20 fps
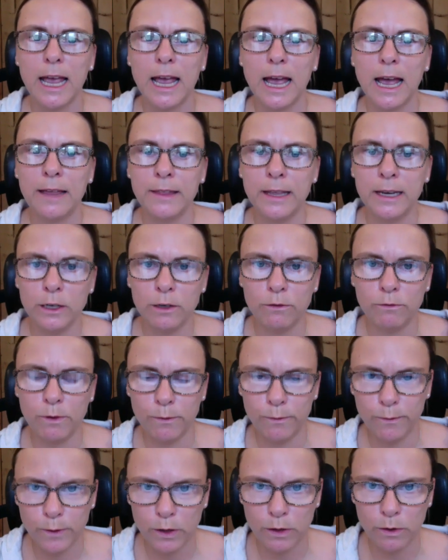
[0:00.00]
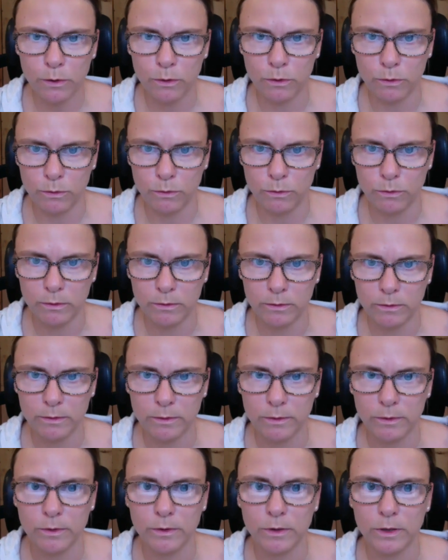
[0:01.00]
And then you review
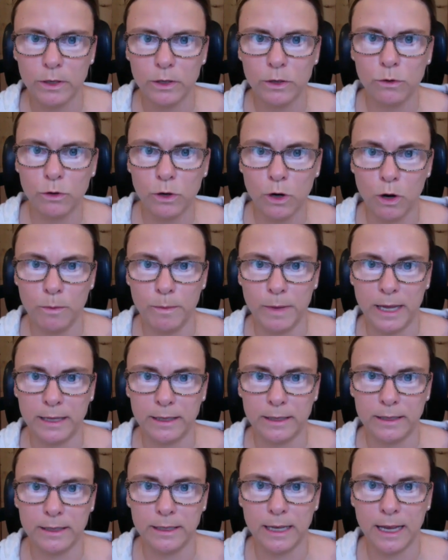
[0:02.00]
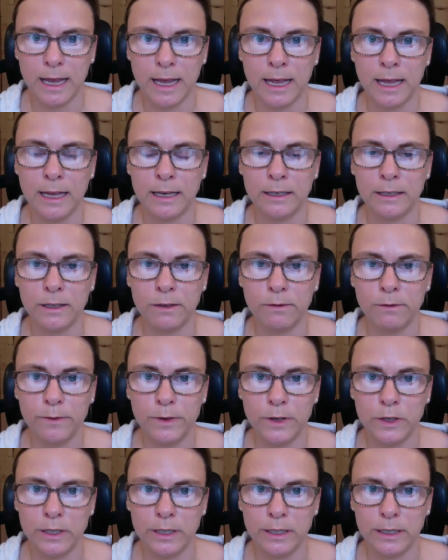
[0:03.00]
your comments and the
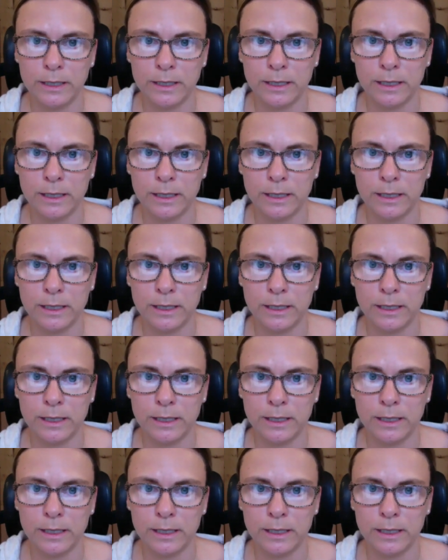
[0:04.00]
revisions,